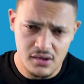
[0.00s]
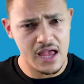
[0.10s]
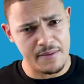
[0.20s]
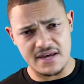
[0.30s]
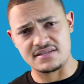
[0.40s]

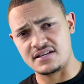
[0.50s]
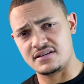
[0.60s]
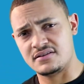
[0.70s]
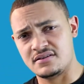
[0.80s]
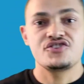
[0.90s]
I'm asking.
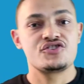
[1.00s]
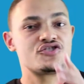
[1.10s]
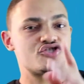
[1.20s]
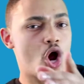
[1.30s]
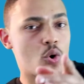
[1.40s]

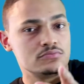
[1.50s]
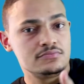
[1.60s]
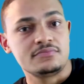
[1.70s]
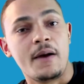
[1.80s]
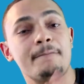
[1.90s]
So,
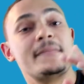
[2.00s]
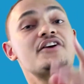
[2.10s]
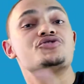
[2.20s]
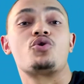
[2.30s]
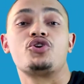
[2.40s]
make sure